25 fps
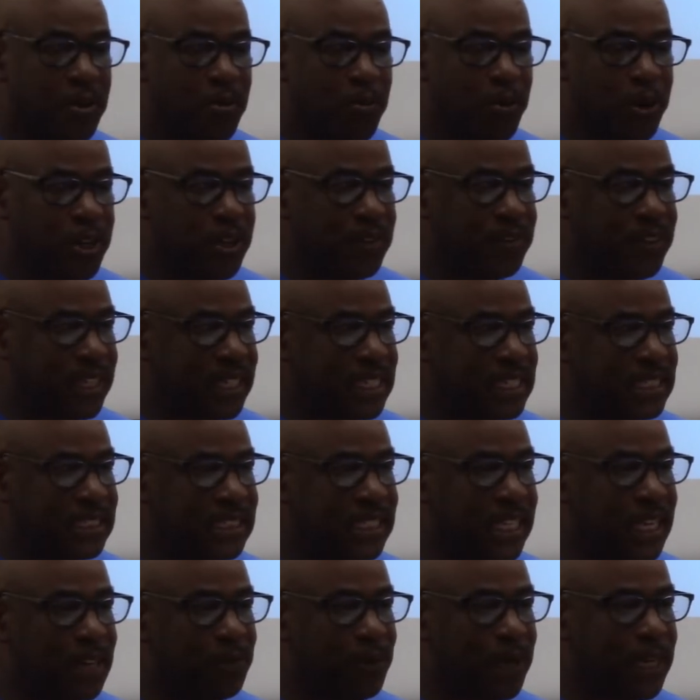What do you think he
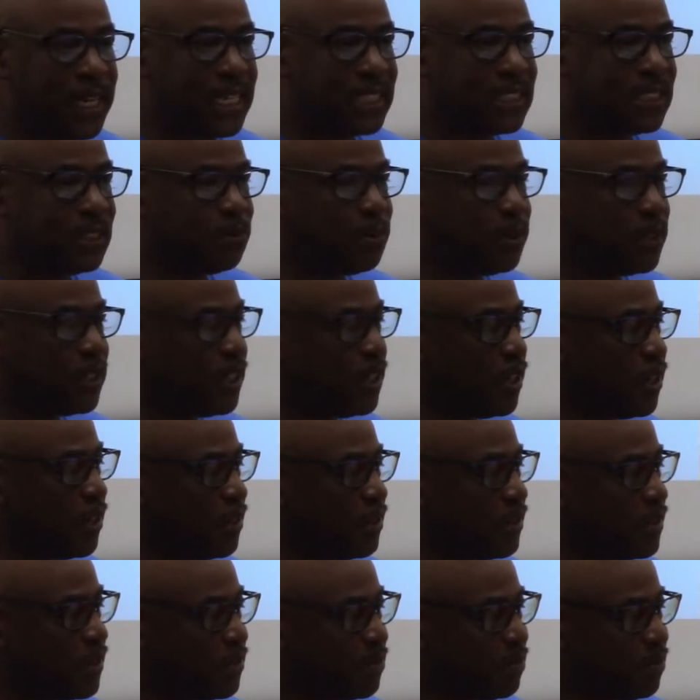said? What lesson was
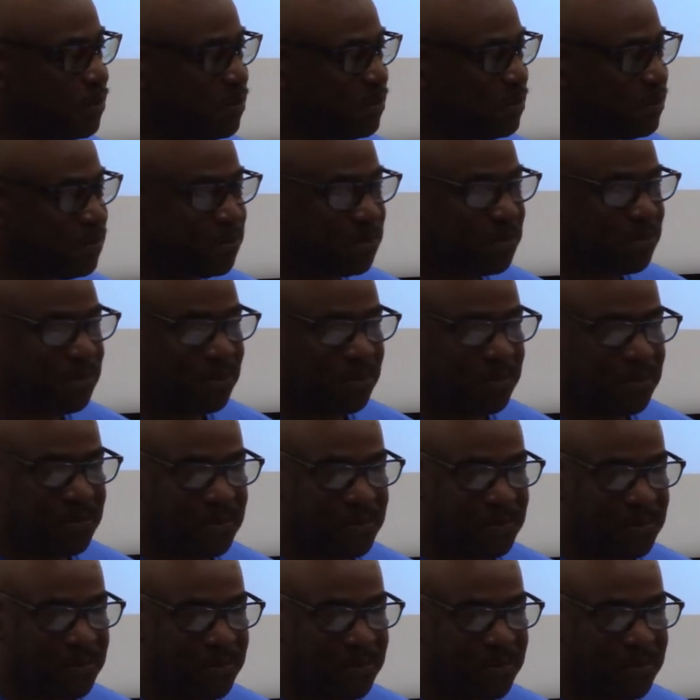learned?
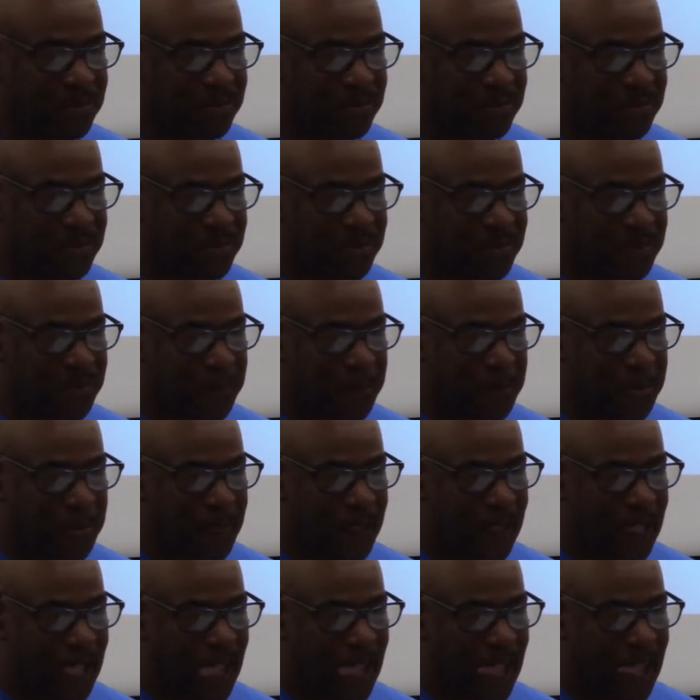That you
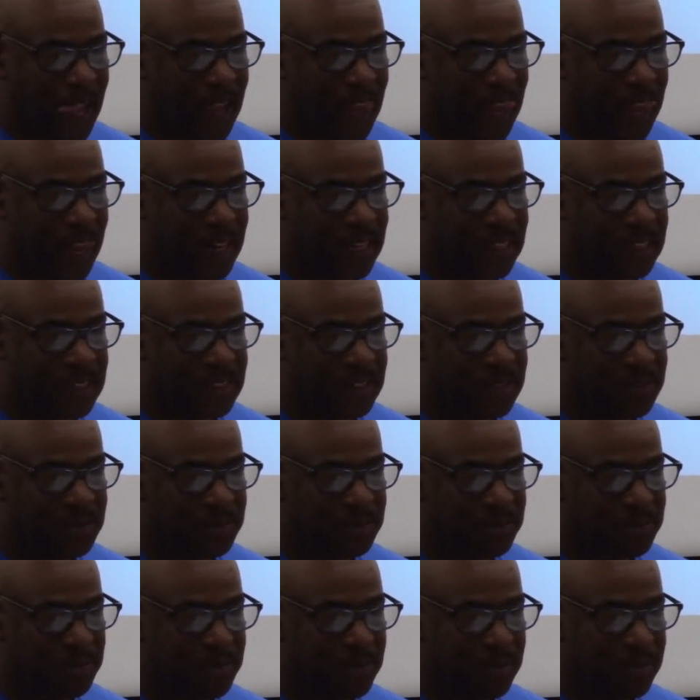shouldn't,
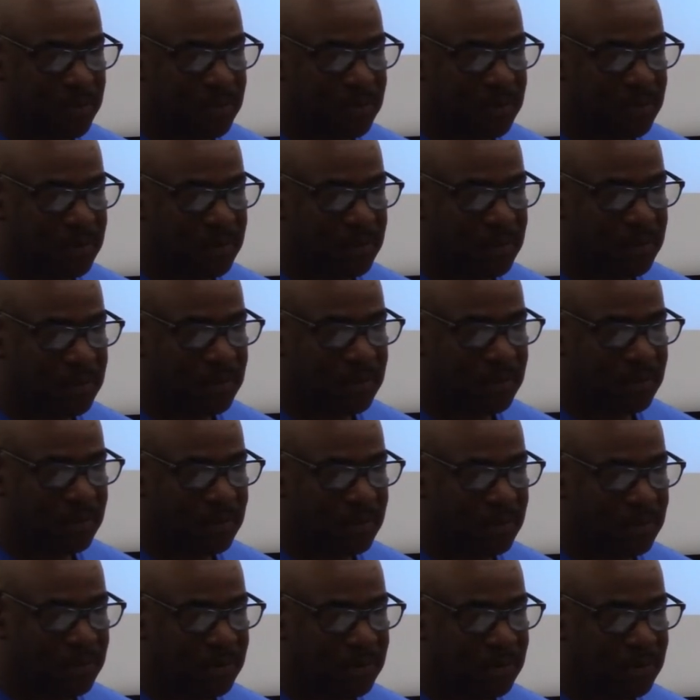you shouldn't
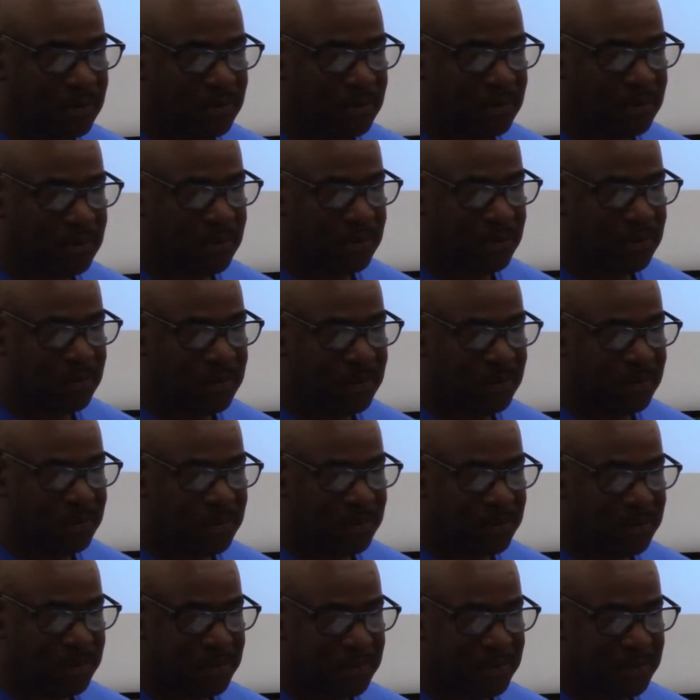respect
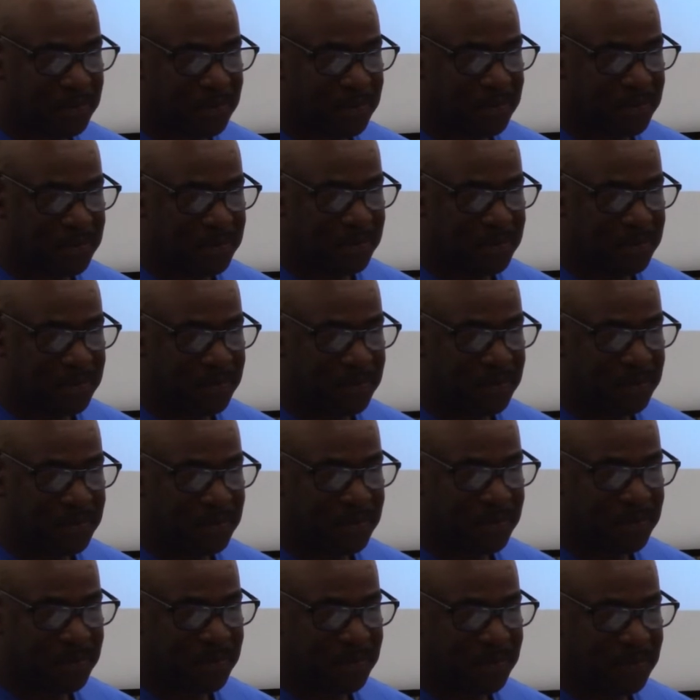other
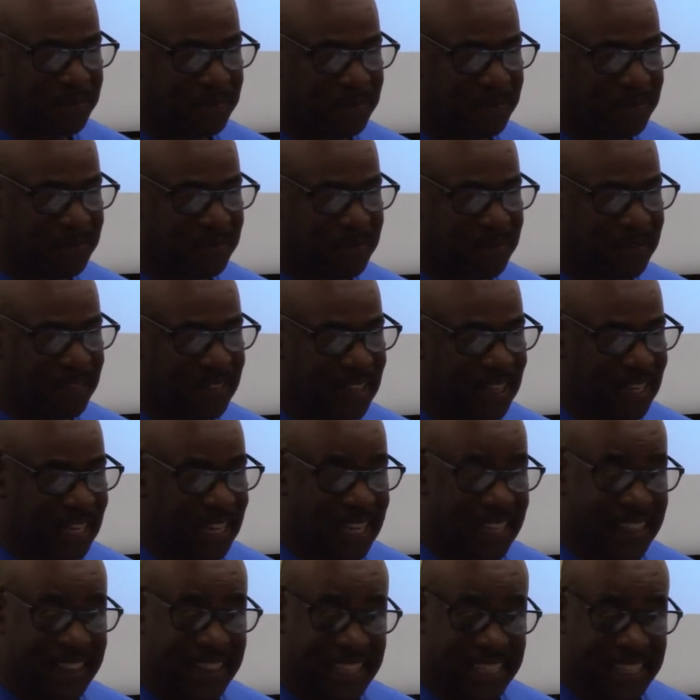people even if
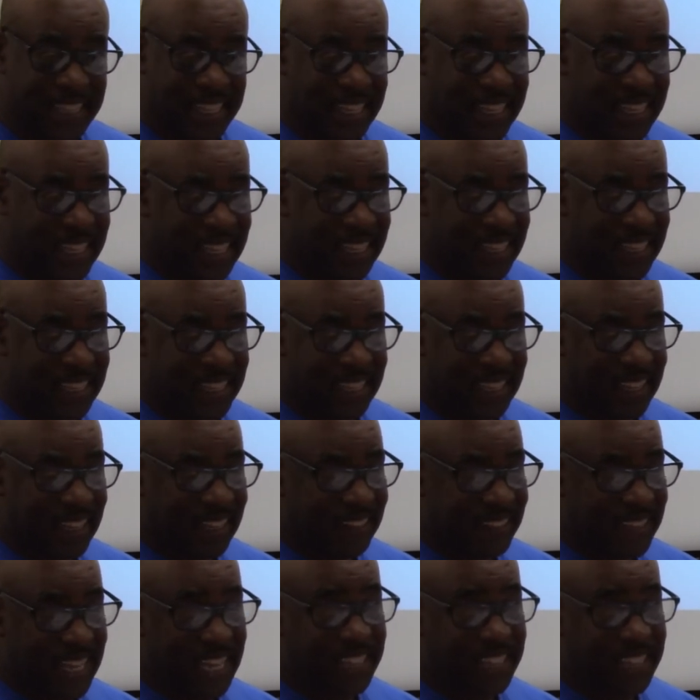they have different skins.